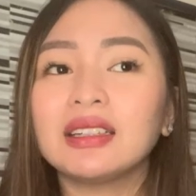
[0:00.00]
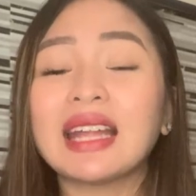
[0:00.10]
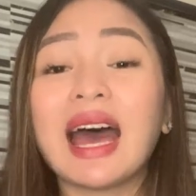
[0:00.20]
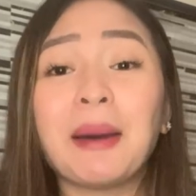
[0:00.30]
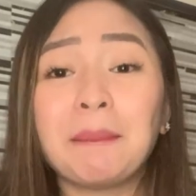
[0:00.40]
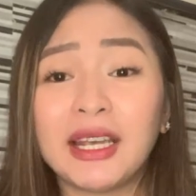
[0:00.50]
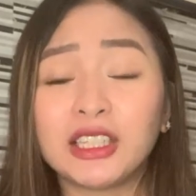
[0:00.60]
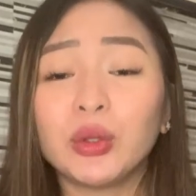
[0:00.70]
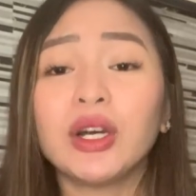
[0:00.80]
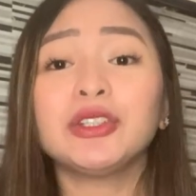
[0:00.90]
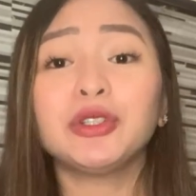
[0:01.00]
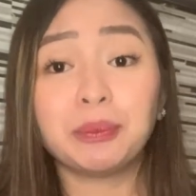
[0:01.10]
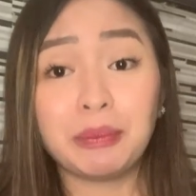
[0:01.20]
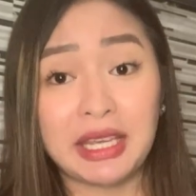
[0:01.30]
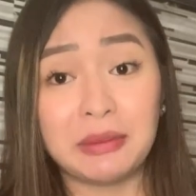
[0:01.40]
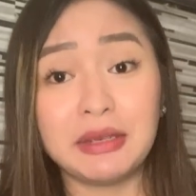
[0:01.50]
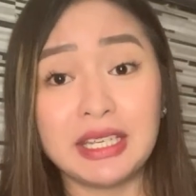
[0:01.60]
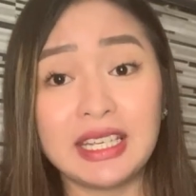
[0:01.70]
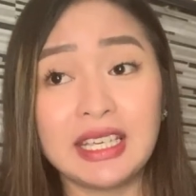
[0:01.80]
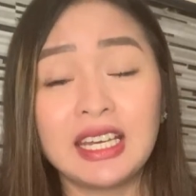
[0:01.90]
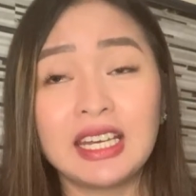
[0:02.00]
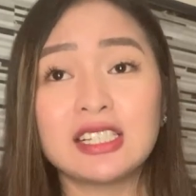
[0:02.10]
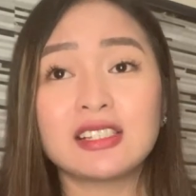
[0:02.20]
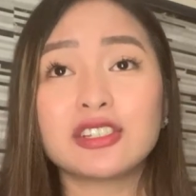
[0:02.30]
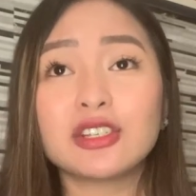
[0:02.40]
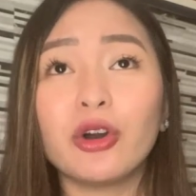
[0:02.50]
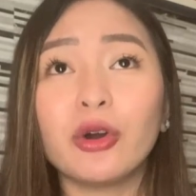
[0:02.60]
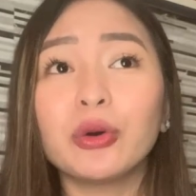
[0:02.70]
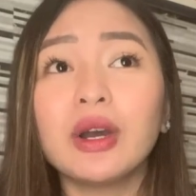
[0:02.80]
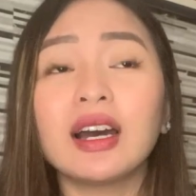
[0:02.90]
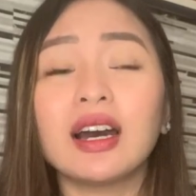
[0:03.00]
naapektuhan yung baby. So,